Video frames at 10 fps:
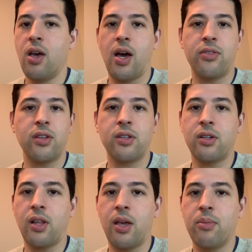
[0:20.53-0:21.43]
I think the
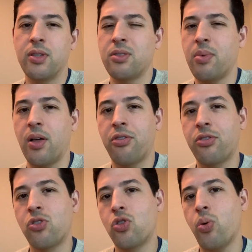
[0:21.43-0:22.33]
claim is about
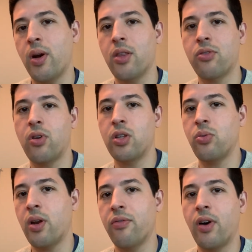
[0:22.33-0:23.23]
23,
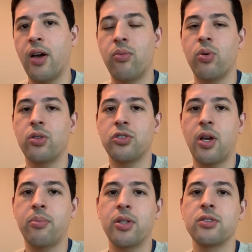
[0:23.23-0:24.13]
25 world
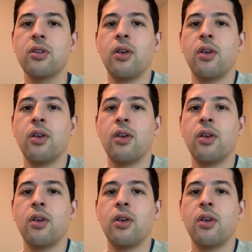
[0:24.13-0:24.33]
champions.